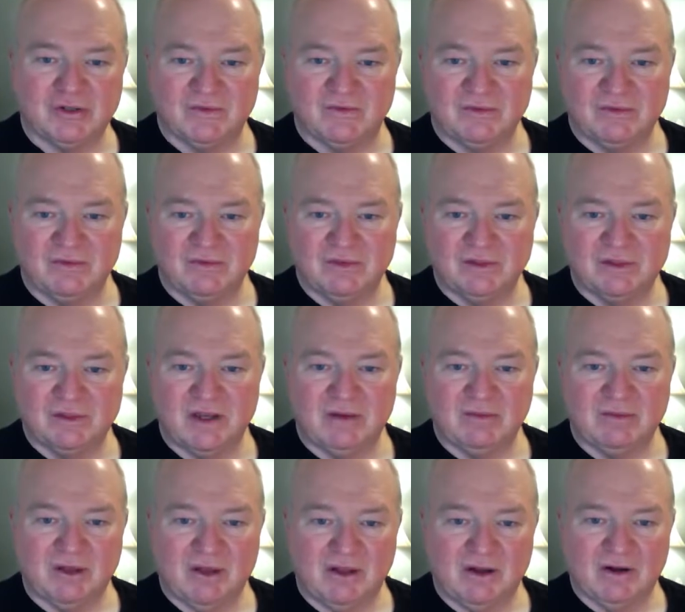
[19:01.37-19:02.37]
of the same
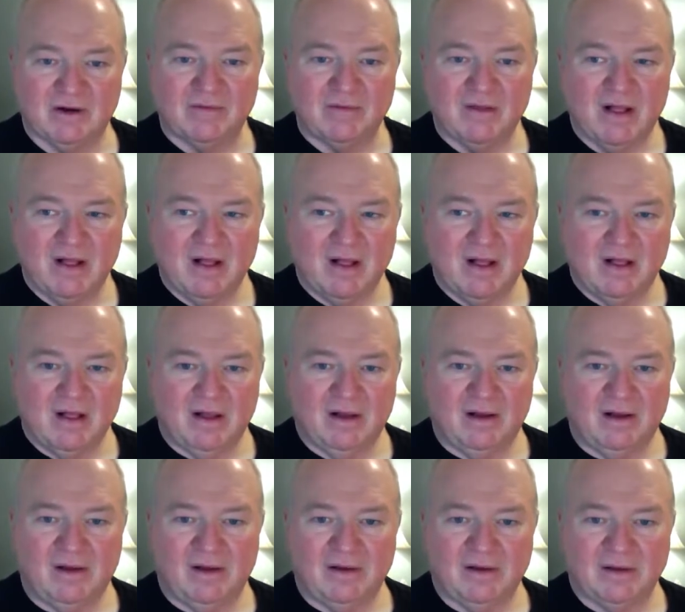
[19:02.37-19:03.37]
color.
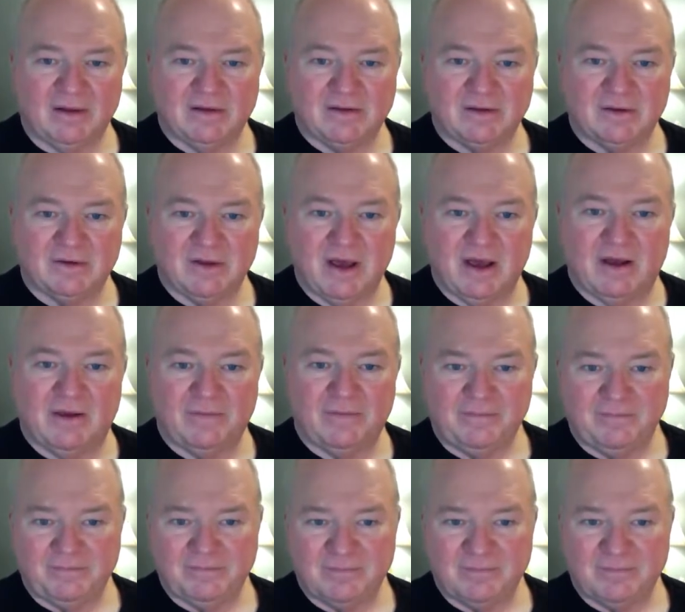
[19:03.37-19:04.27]
And so, yeah,